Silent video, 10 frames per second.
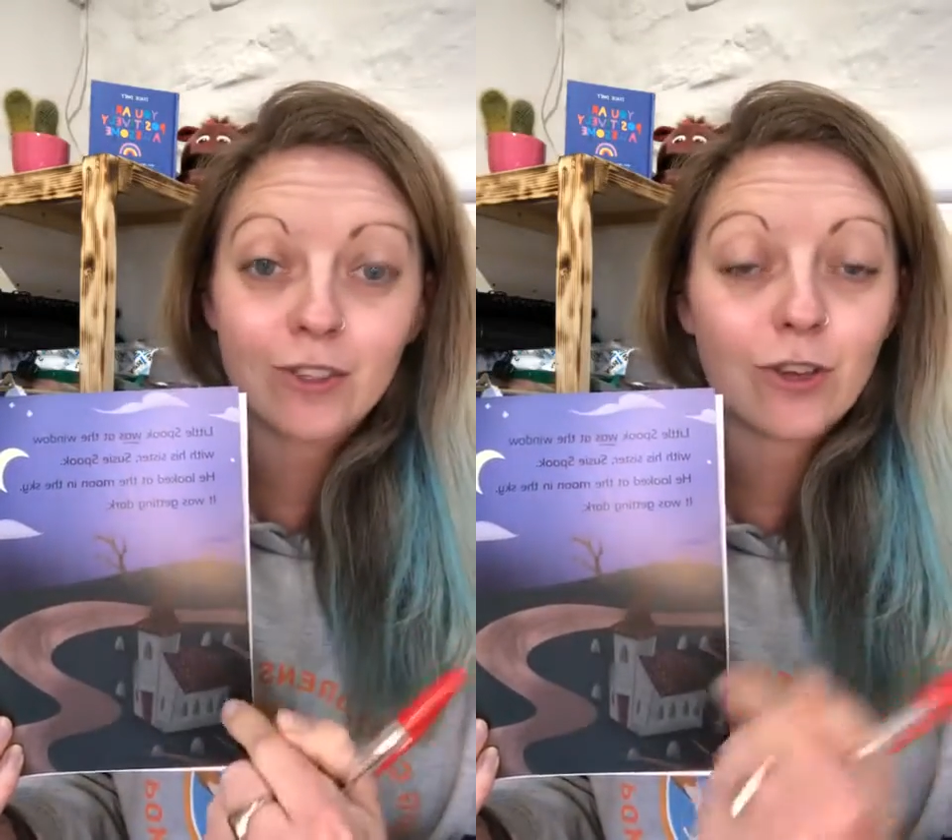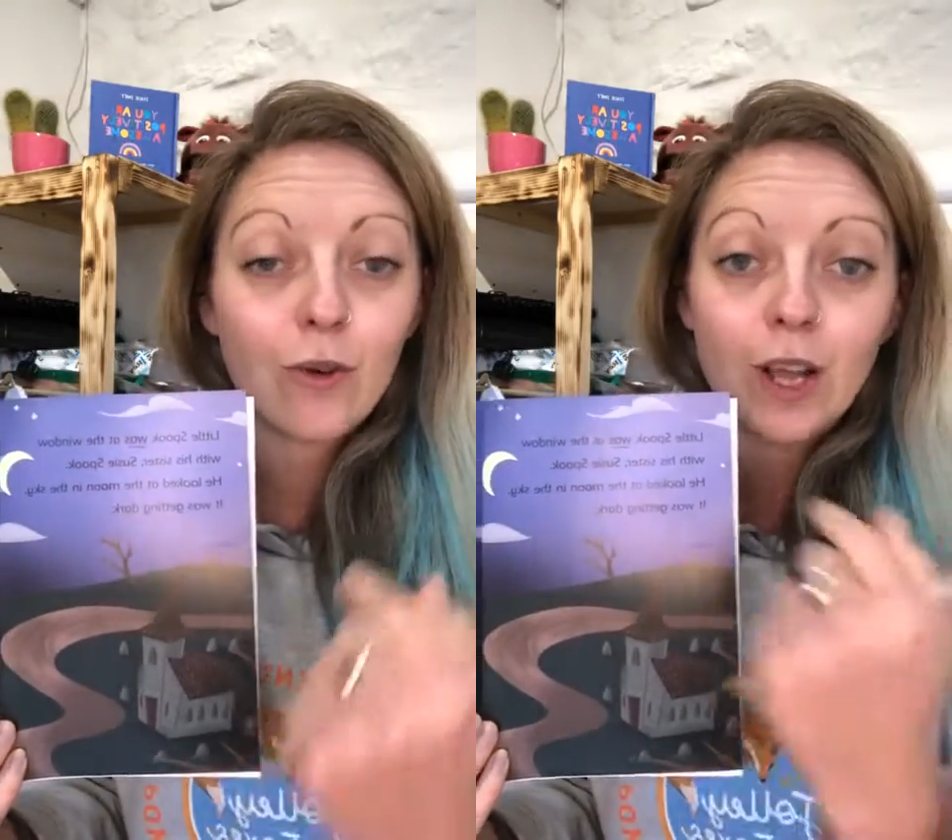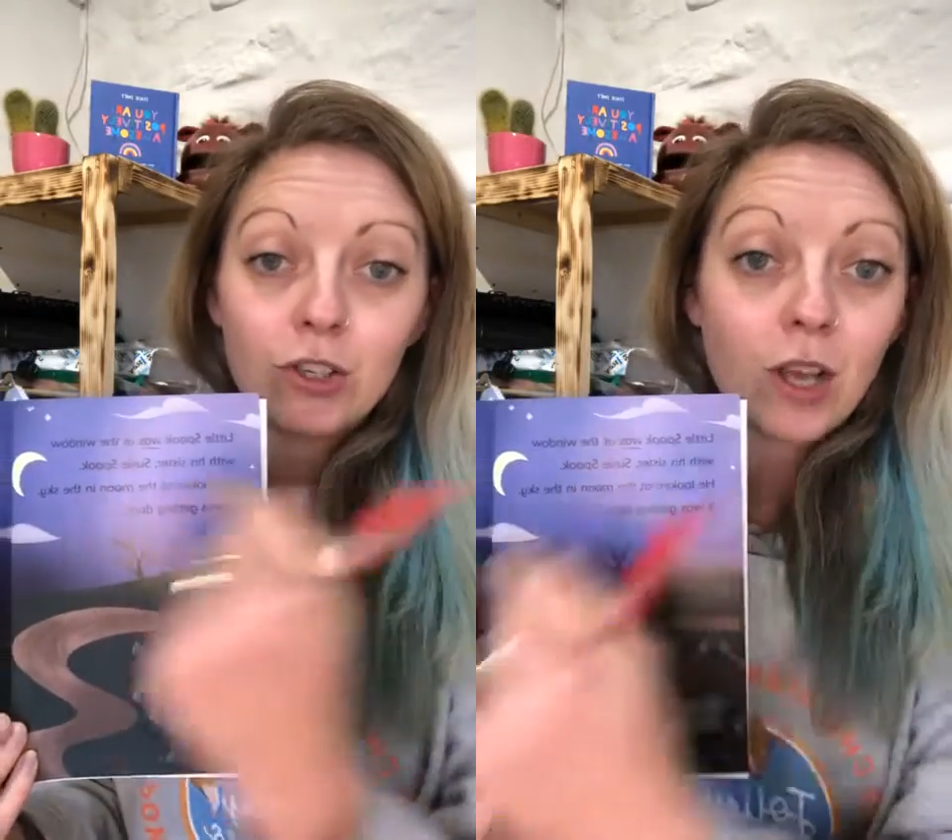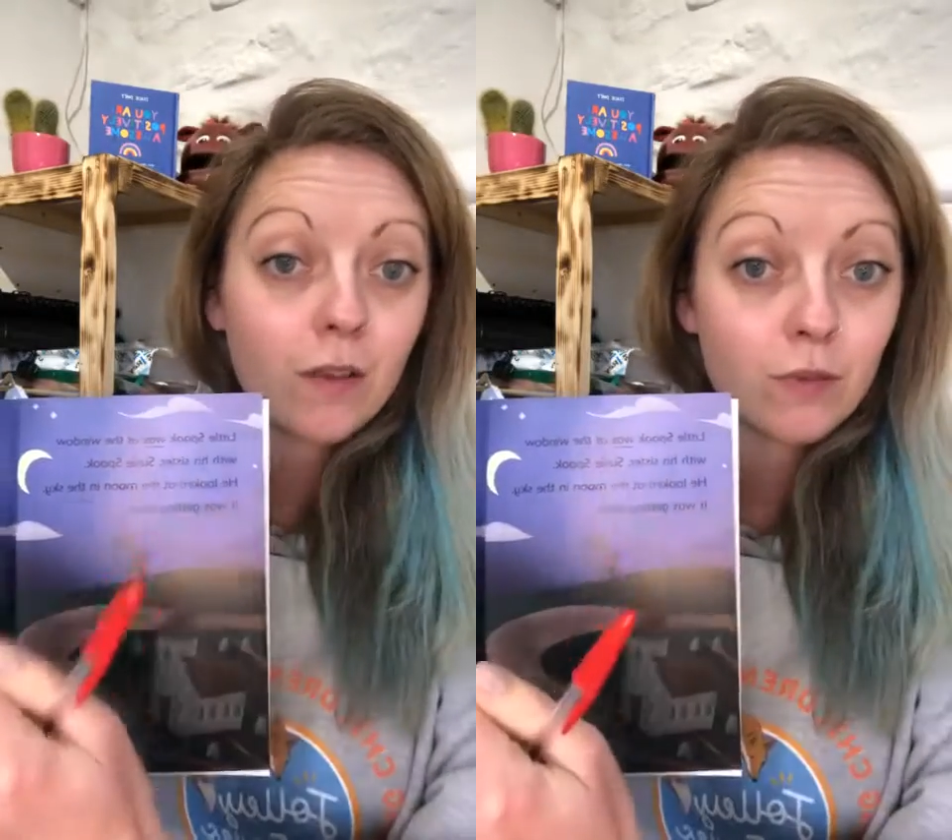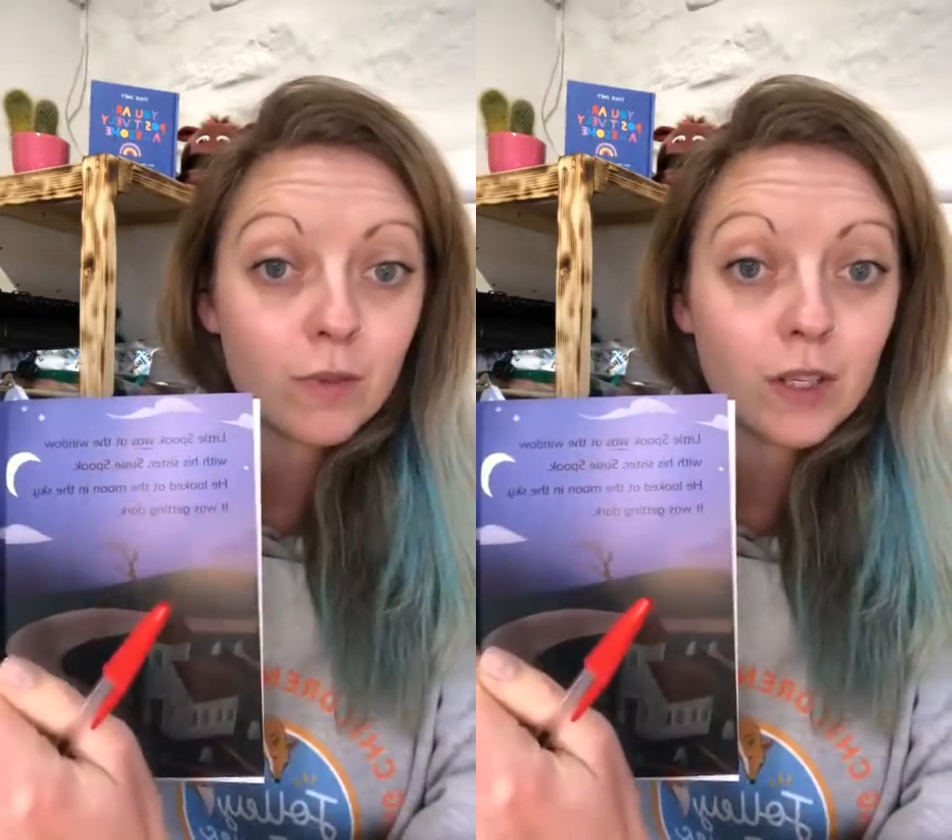You don't actually
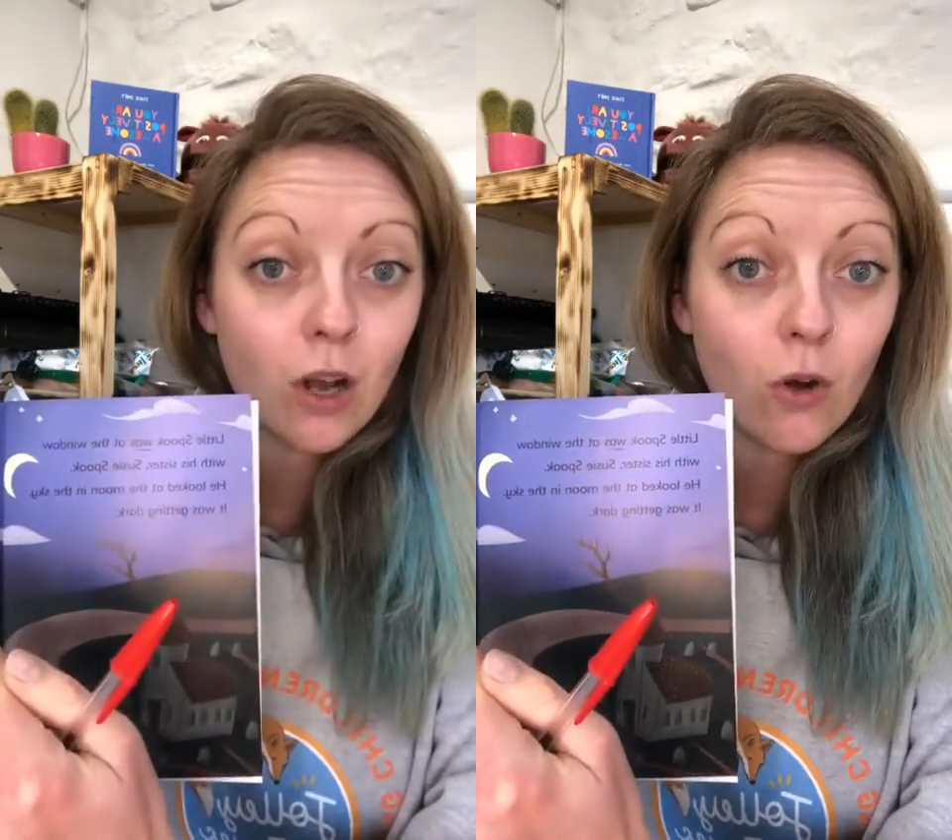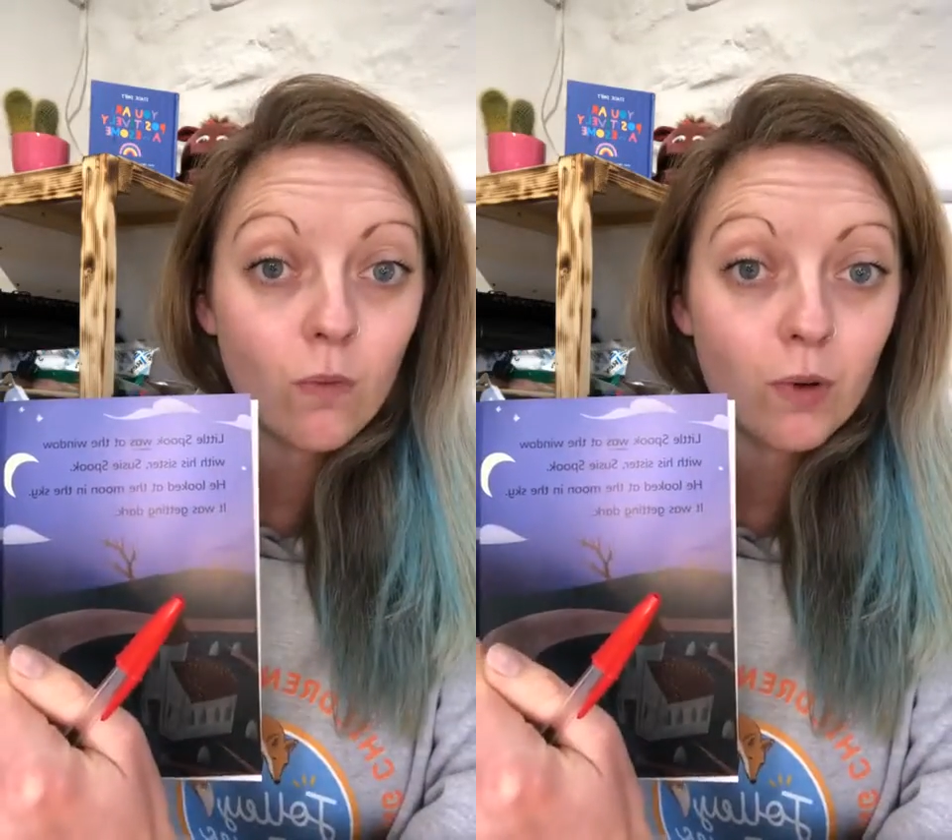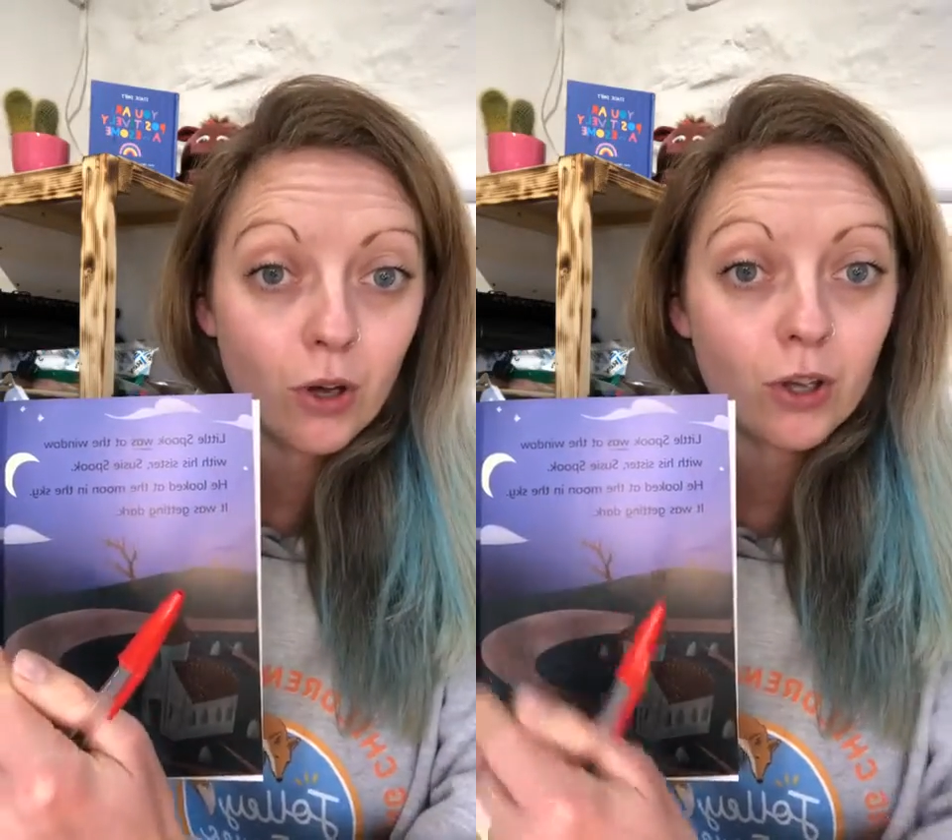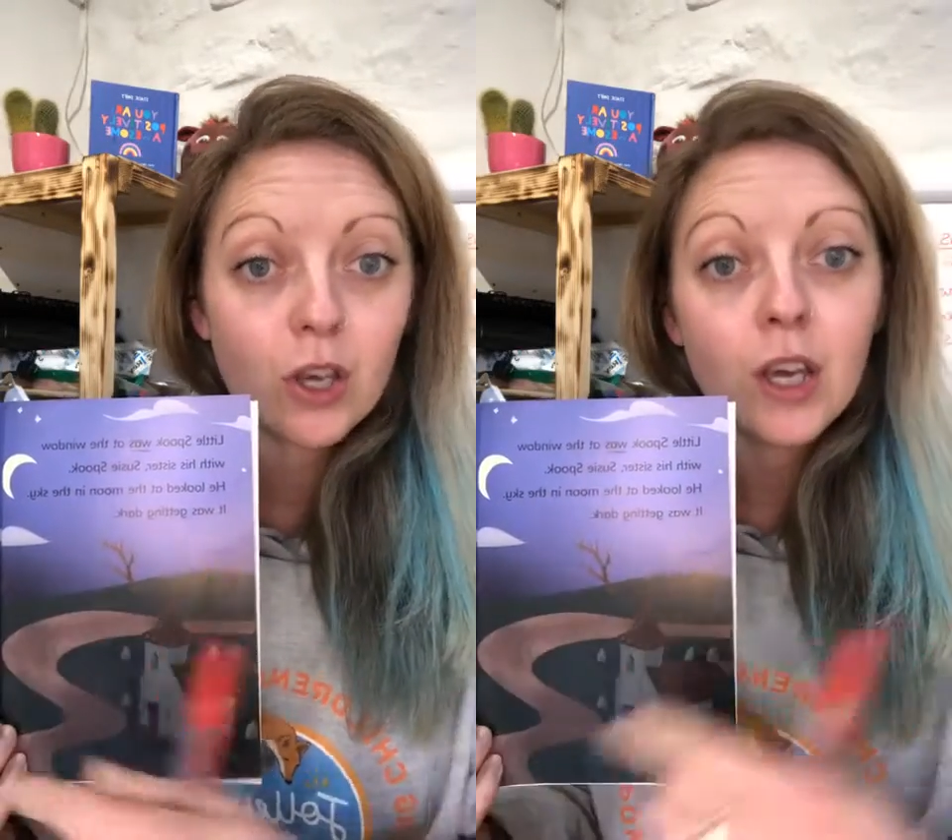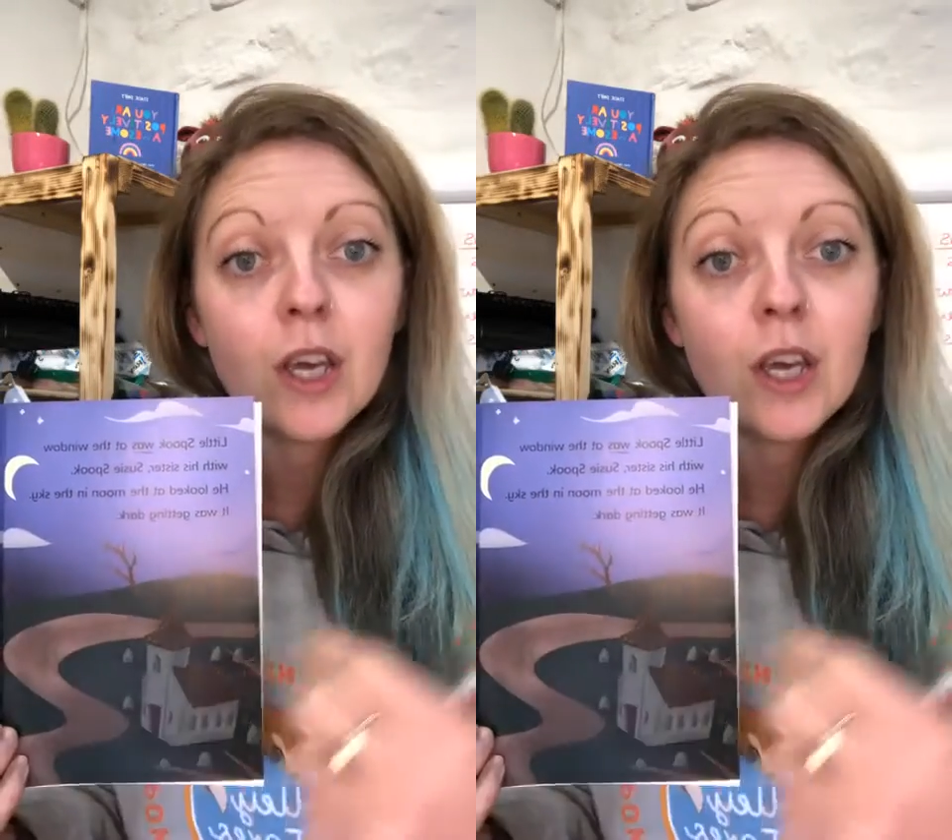have to read the whole book.